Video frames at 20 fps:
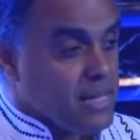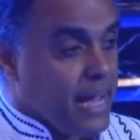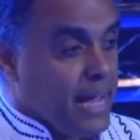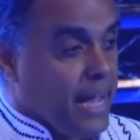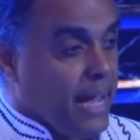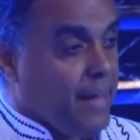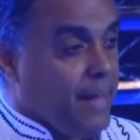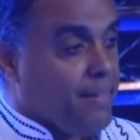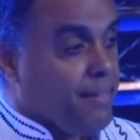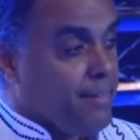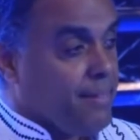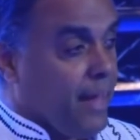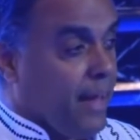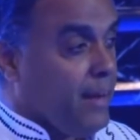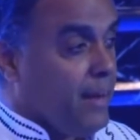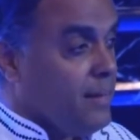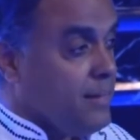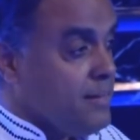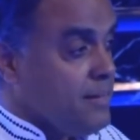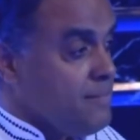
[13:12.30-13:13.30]
And
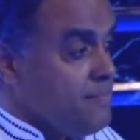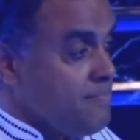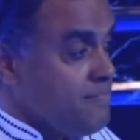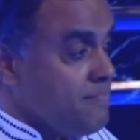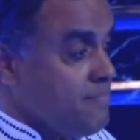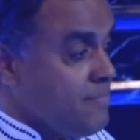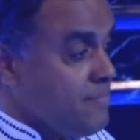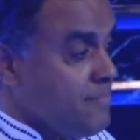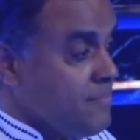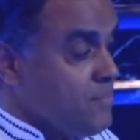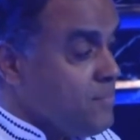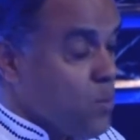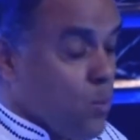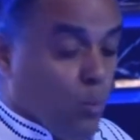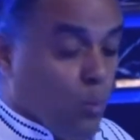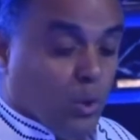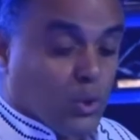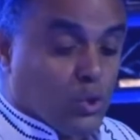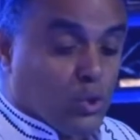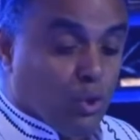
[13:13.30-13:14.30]
then,
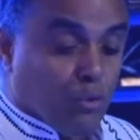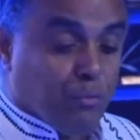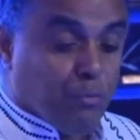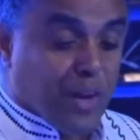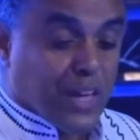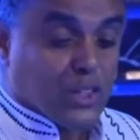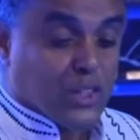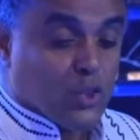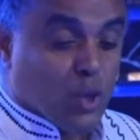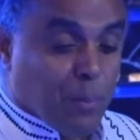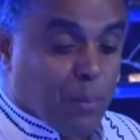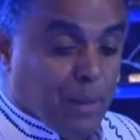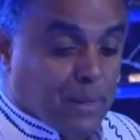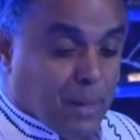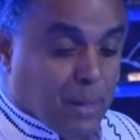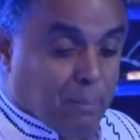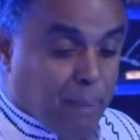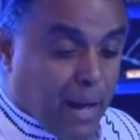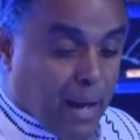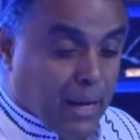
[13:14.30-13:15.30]
what's your first job at the
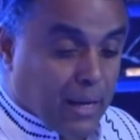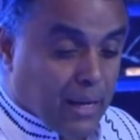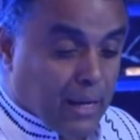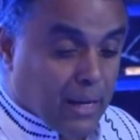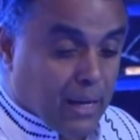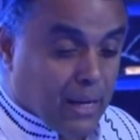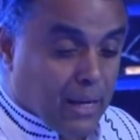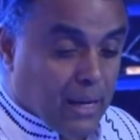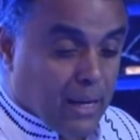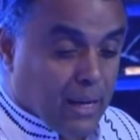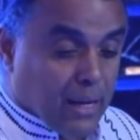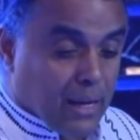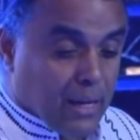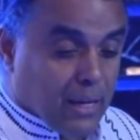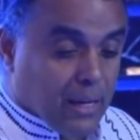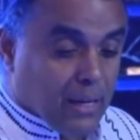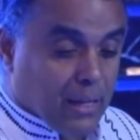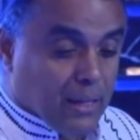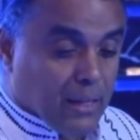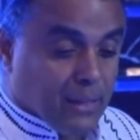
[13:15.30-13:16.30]
bank?
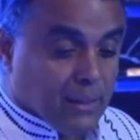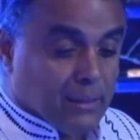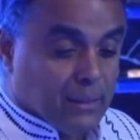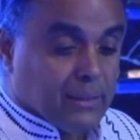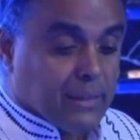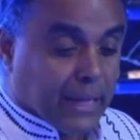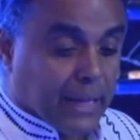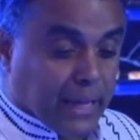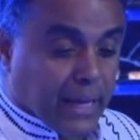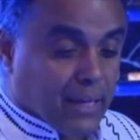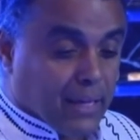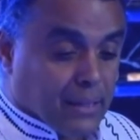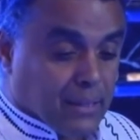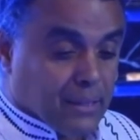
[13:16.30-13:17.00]
Second